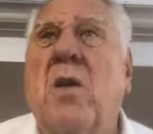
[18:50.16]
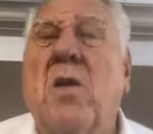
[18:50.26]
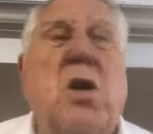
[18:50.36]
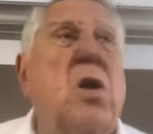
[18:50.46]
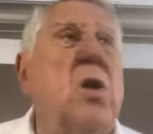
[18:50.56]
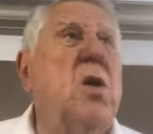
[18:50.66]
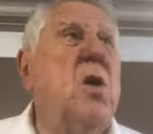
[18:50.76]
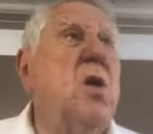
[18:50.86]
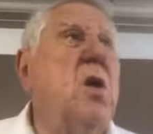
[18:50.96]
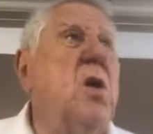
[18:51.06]
Huh.
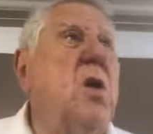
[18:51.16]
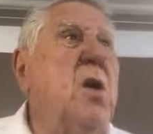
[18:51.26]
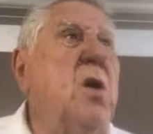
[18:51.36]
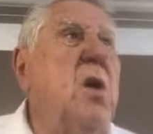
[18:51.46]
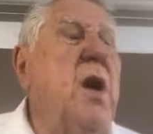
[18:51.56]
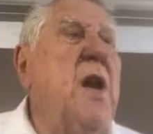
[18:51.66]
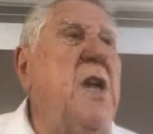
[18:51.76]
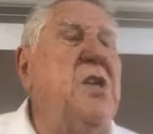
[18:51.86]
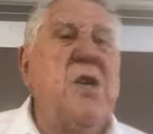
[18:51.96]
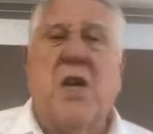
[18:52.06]
And
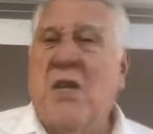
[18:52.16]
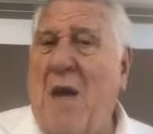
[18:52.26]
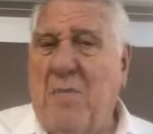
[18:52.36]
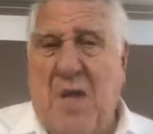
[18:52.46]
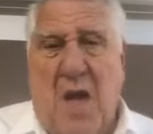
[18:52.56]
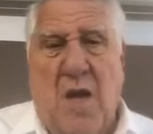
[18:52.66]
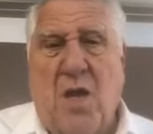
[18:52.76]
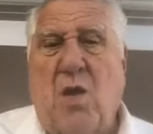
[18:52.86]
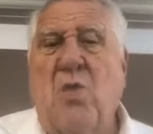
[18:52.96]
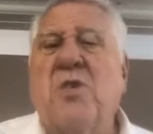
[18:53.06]
he says, I'm
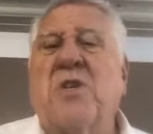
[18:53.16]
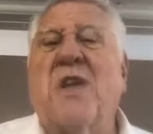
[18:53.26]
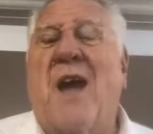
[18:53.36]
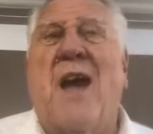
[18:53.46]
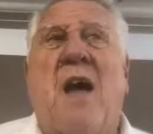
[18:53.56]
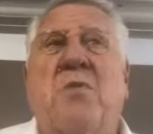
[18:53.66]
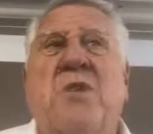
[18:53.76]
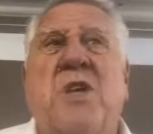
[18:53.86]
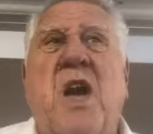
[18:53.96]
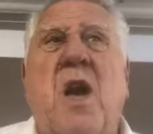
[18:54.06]
telling you, just like I
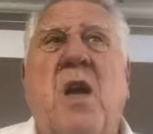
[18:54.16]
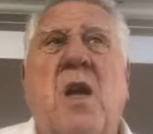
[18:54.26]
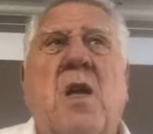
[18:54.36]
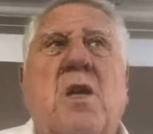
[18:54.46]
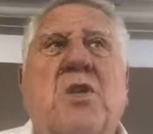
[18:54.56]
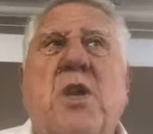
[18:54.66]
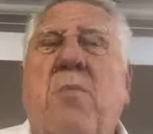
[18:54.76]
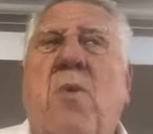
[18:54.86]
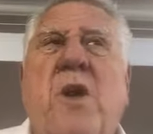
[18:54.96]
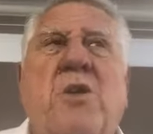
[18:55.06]
was there,
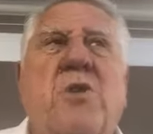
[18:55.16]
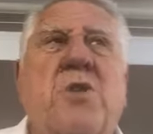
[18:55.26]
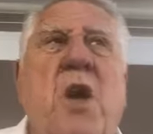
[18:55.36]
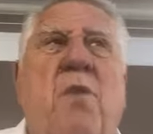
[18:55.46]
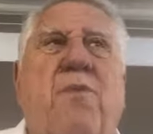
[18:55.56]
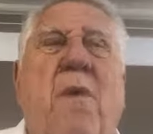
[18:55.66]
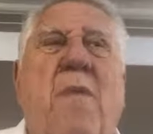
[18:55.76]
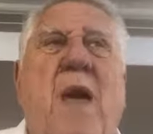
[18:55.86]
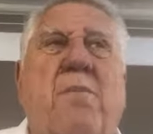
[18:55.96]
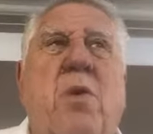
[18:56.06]
separate yourself from
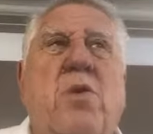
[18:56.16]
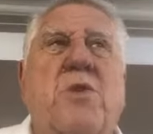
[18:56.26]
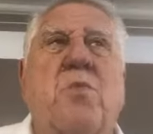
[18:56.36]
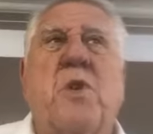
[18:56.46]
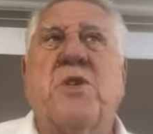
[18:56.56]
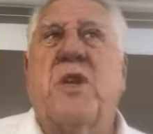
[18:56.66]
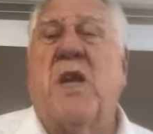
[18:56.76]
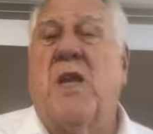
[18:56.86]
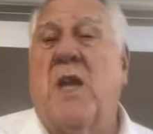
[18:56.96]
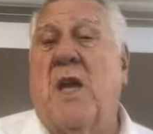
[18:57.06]
that person, which
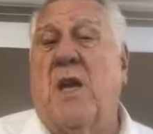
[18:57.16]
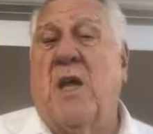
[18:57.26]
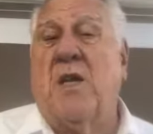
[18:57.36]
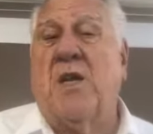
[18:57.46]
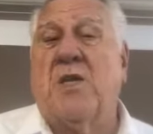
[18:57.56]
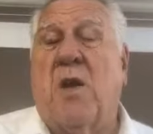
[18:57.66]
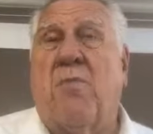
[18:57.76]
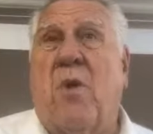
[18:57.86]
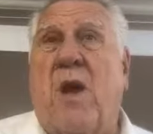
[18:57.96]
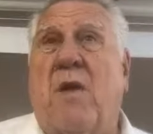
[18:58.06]
they did. They
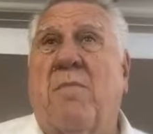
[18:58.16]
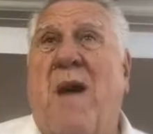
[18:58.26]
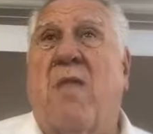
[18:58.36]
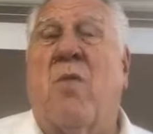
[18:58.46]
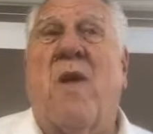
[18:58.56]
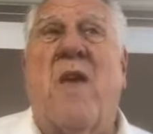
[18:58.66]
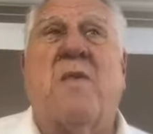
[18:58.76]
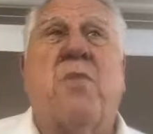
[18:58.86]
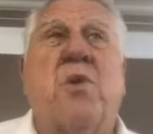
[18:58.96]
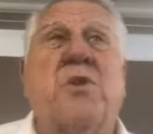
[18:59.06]
separated them. By the way,
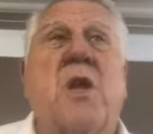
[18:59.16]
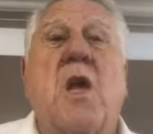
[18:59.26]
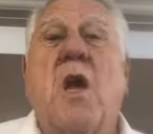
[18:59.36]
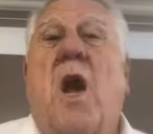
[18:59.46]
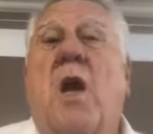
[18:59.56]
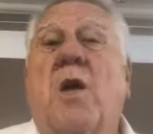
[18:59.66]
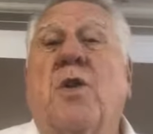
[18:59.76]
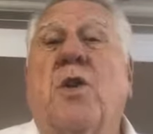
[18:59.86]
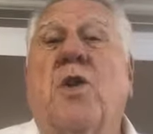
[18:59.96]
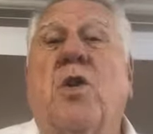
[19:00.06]
that person,
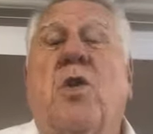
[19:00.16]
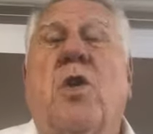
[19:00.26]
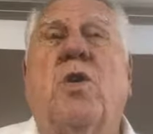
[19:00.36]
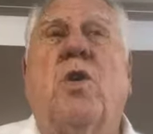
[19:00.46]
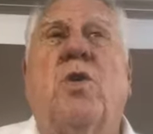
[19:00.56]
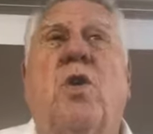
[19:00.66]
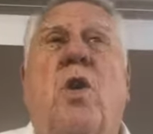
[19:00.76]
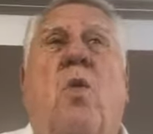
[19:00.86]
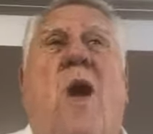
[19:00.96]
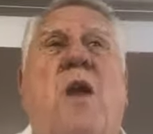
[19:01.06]
do you
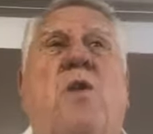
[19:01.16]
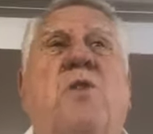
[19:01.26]
know why you